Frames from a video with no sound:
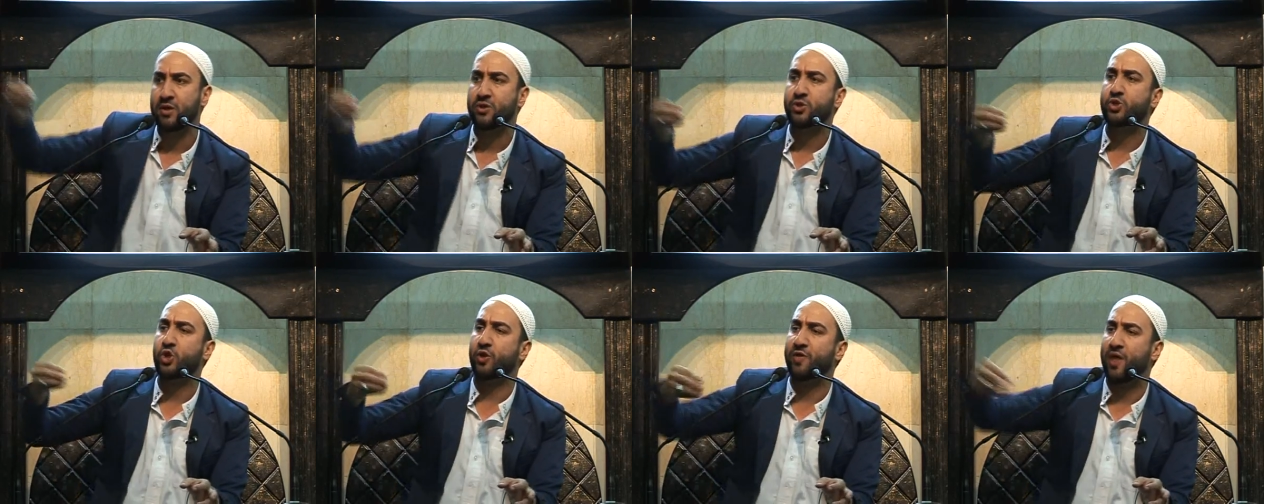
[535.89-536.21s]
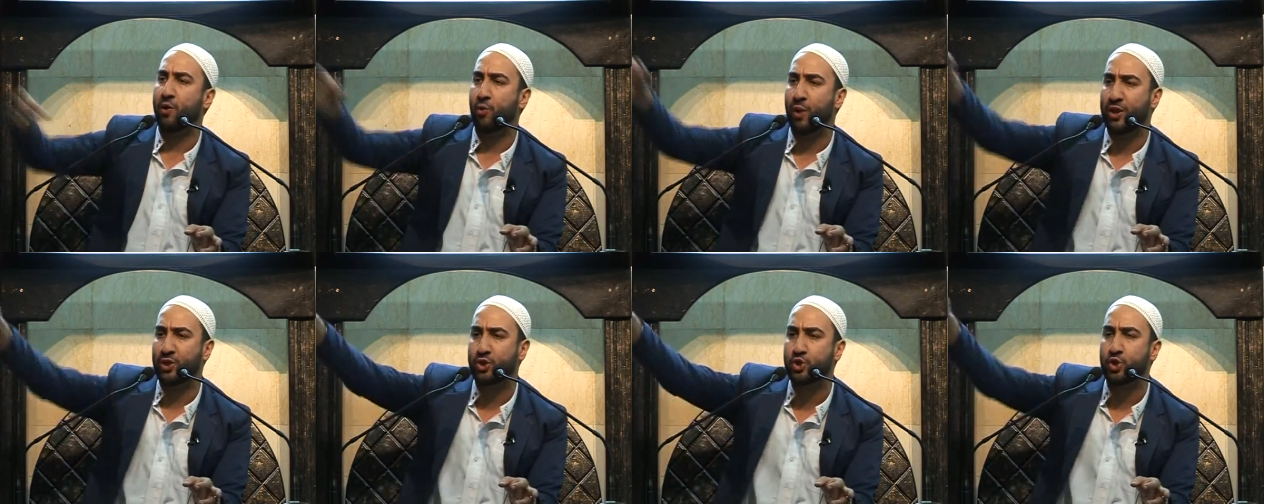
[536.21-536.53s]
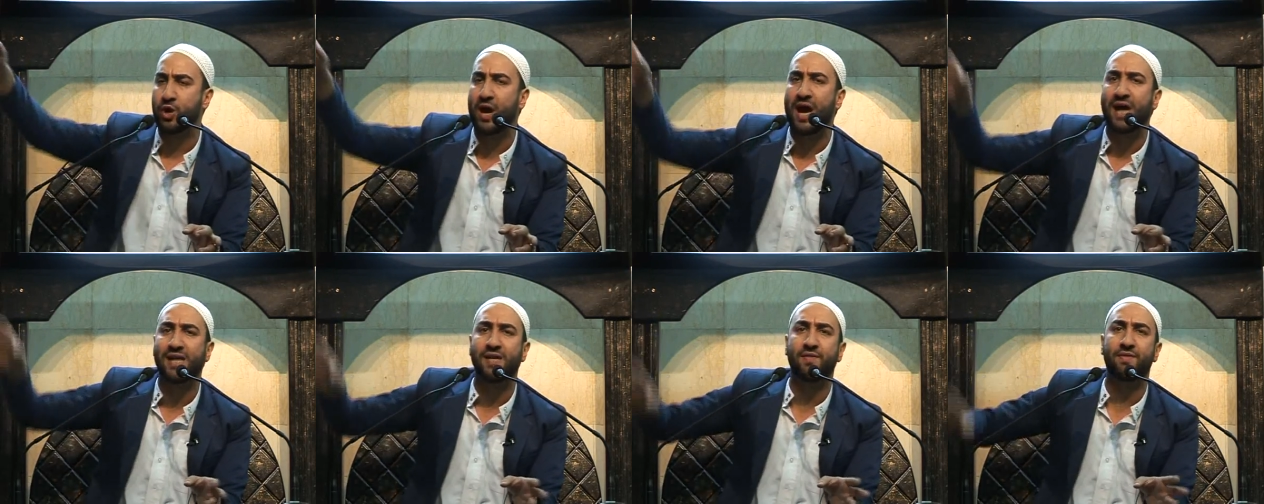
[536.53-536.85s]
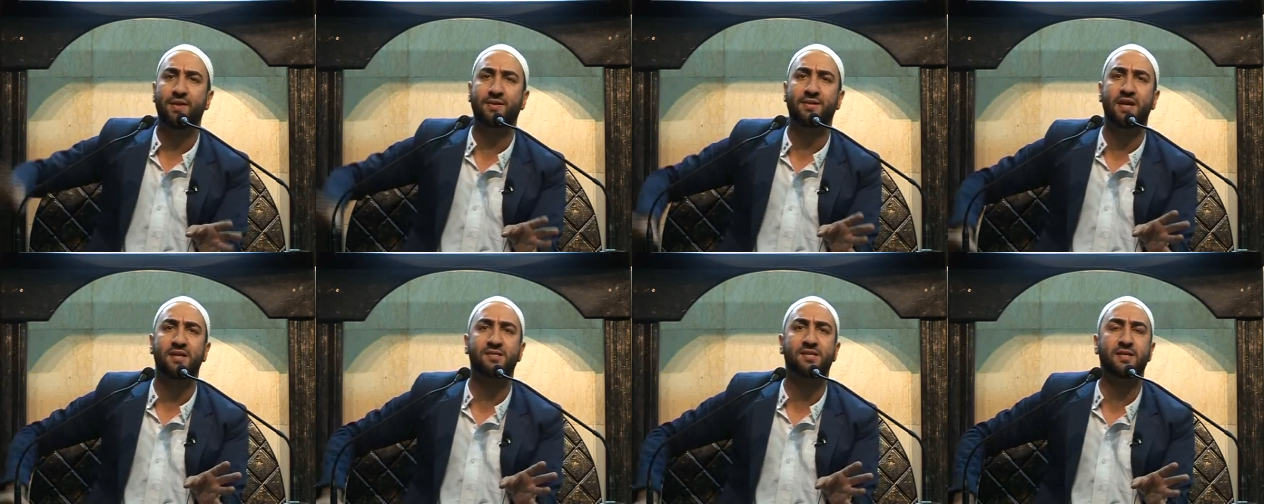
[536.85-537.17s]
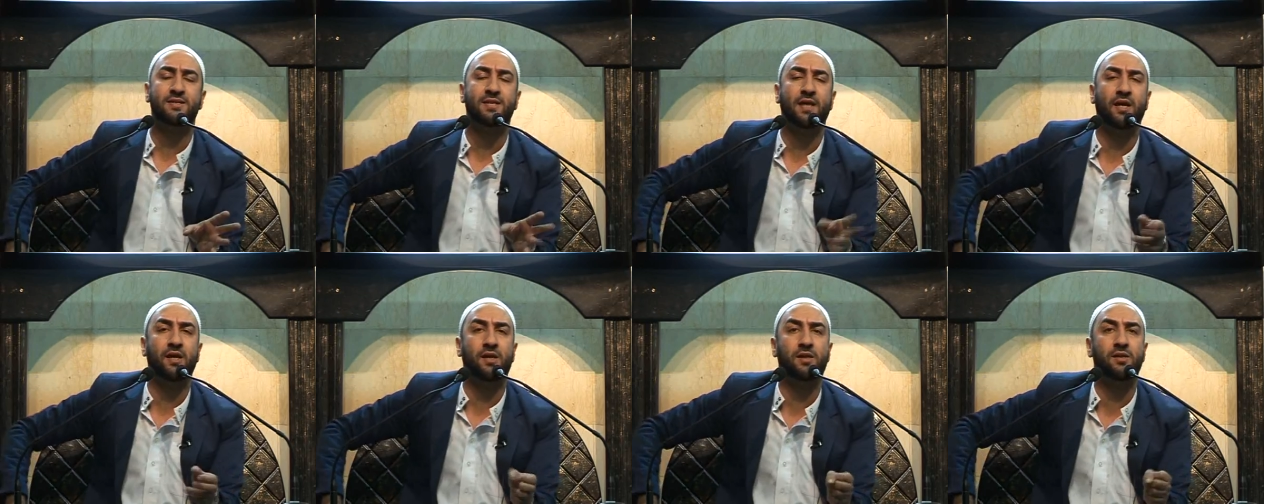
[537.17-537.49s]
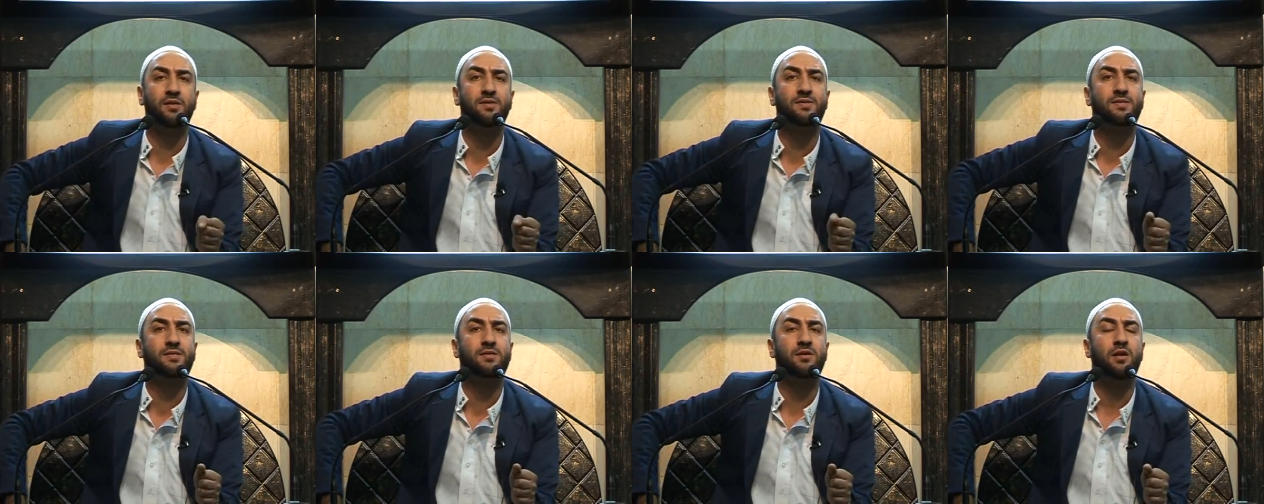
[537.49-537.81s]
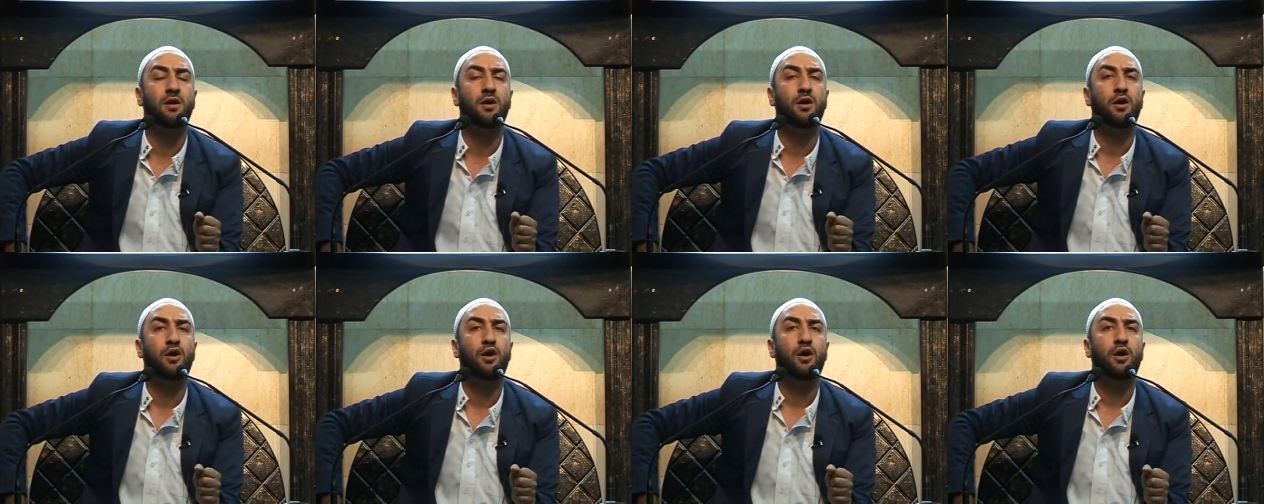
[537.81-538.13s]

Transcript: So they went to hide in the desert hills.